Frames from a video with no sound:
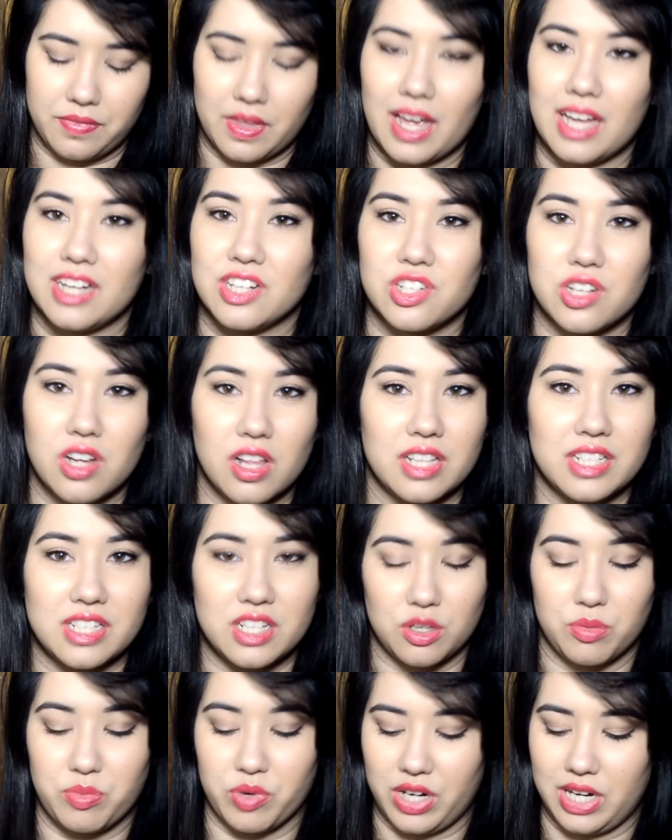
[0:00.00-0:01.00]
And Charlotte
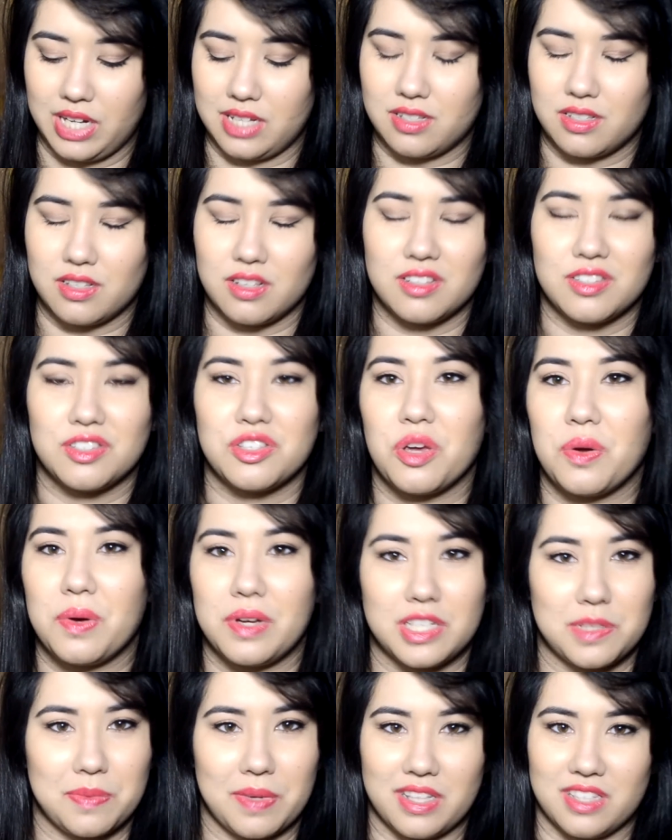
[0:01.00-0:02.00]
Tilbury is so
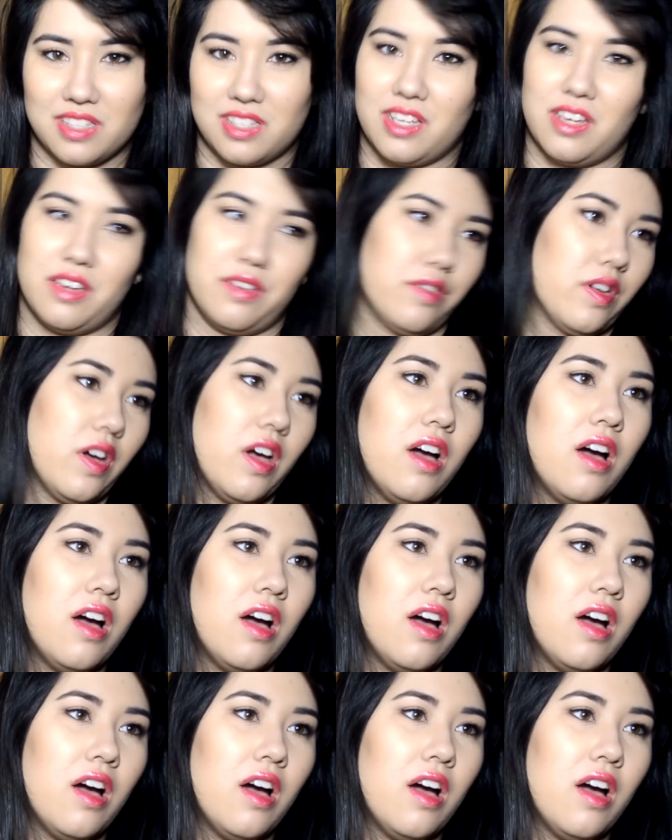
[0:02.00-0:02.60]
expensive.